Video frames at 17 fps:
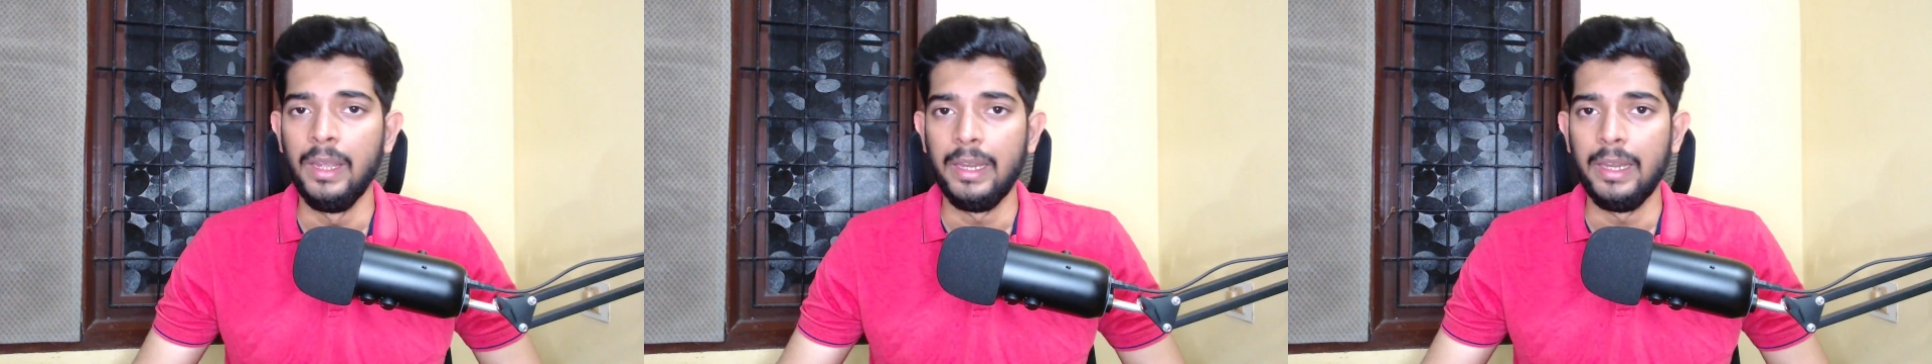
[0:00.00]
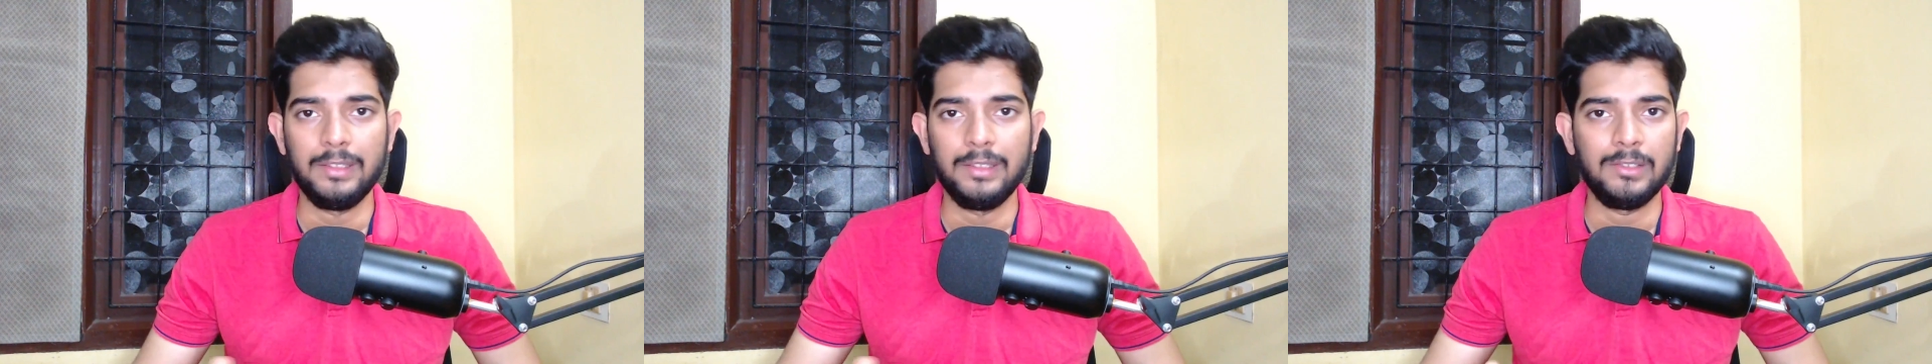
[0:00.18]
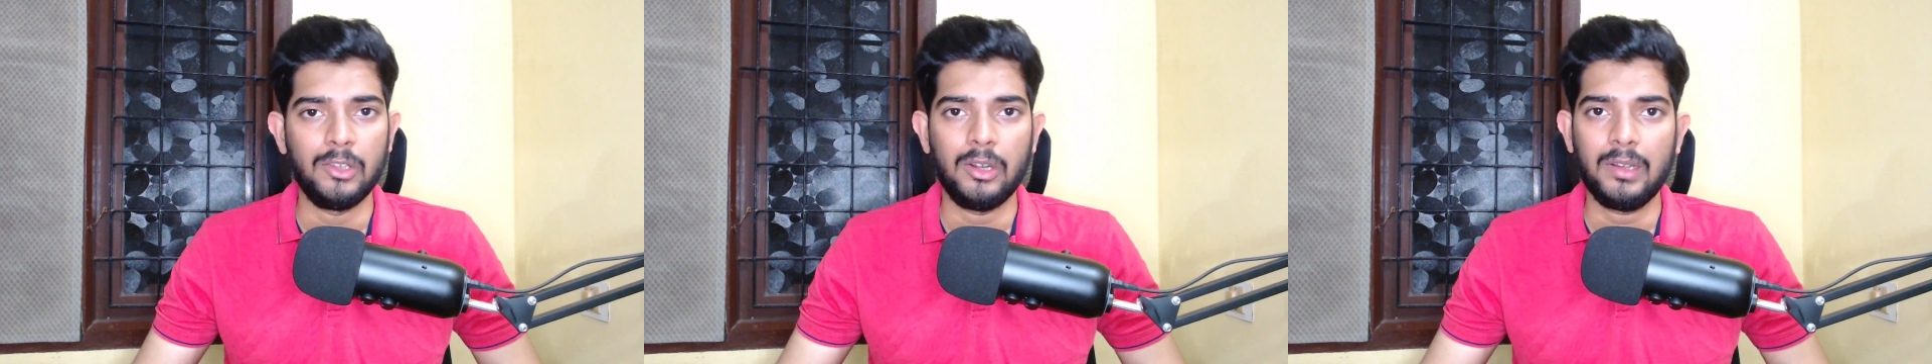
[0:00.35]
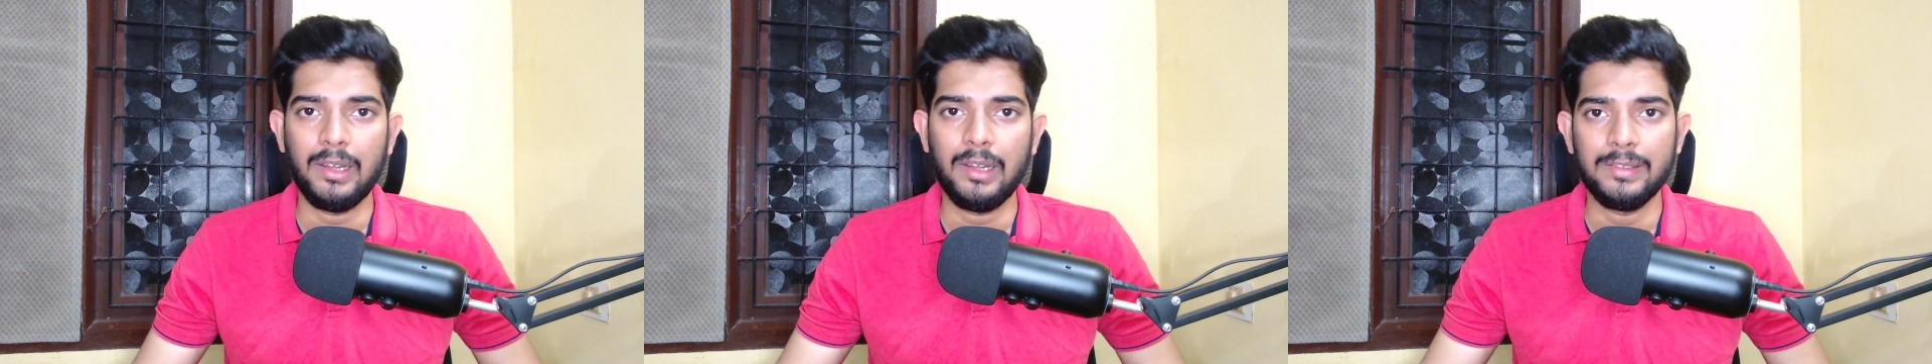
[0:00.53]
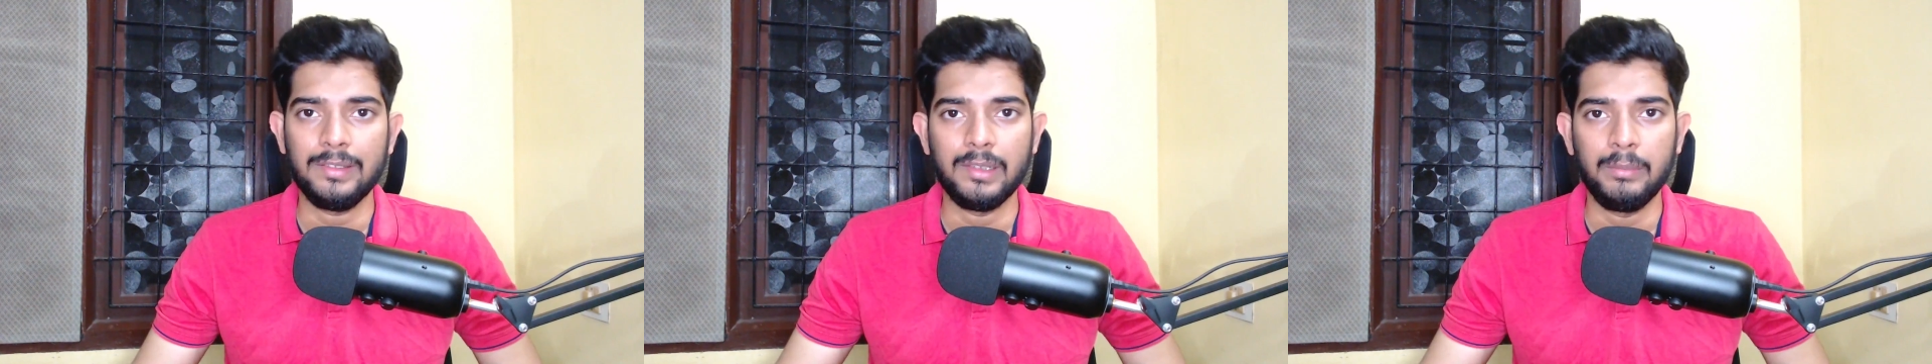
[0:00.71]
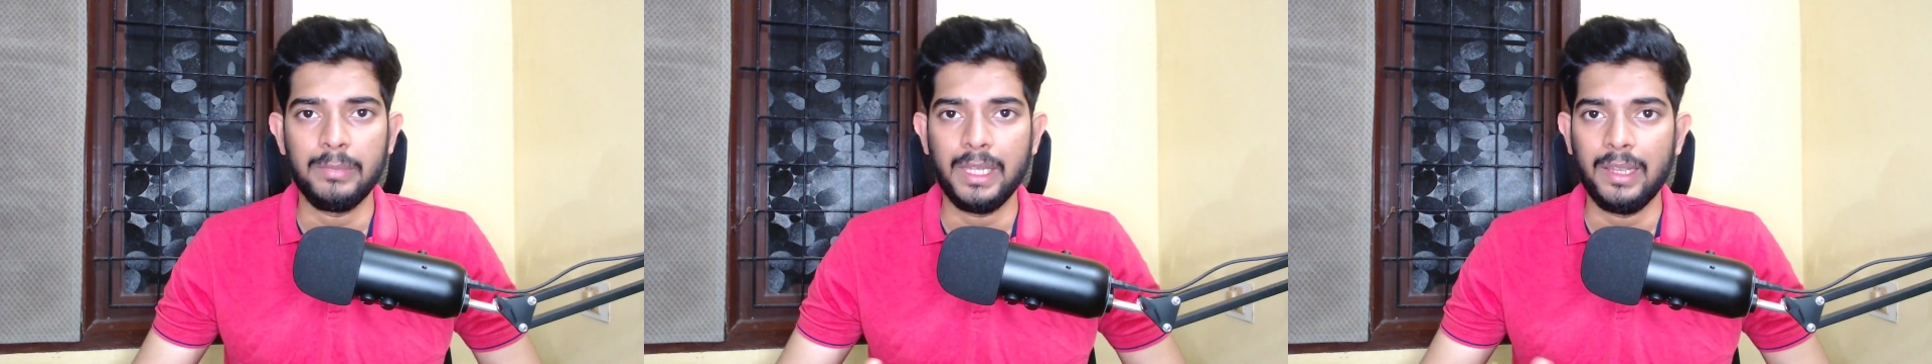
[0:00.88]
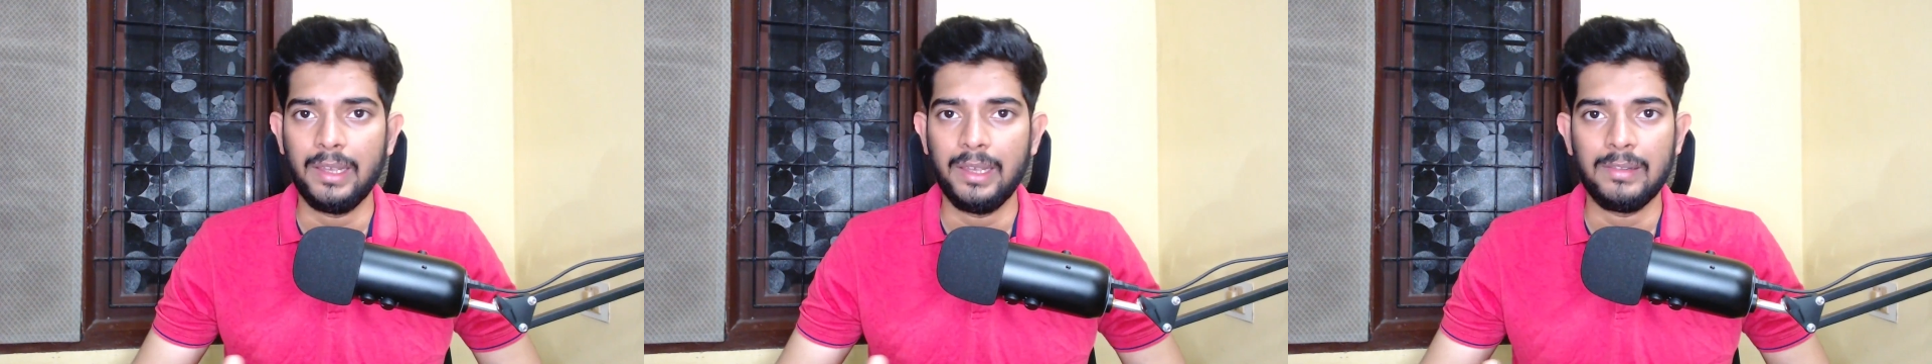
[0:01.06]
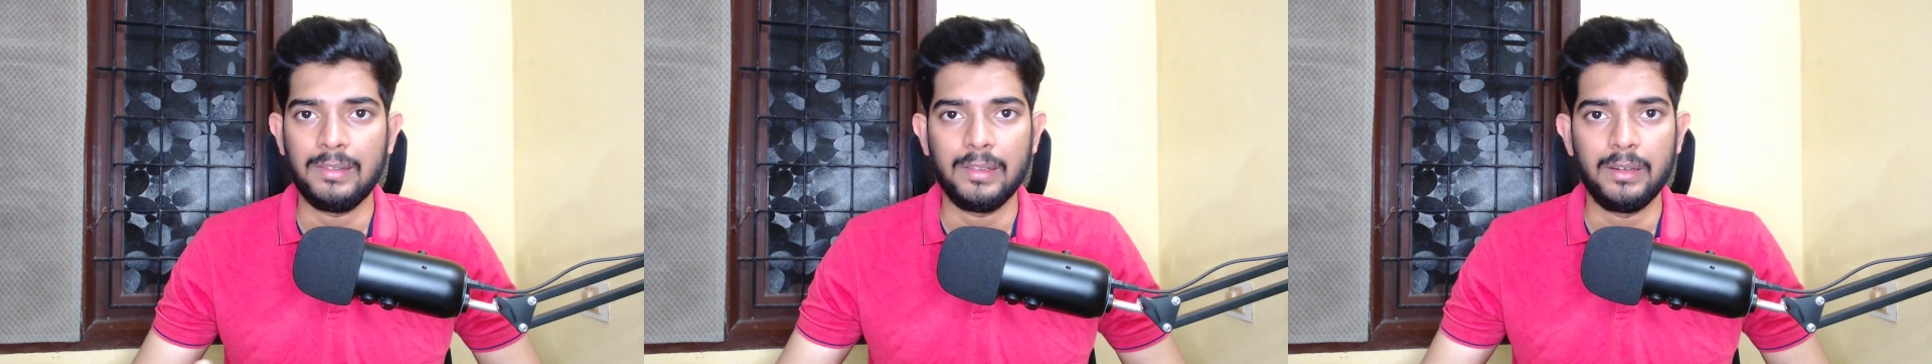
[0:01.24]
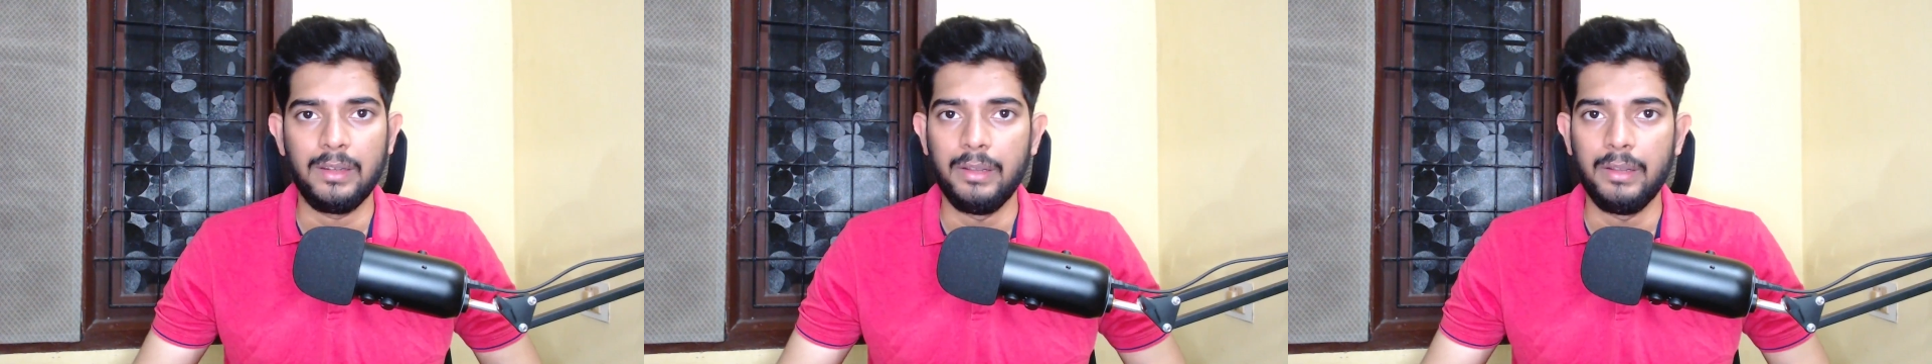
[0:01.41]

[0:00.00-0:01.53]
It's not like something is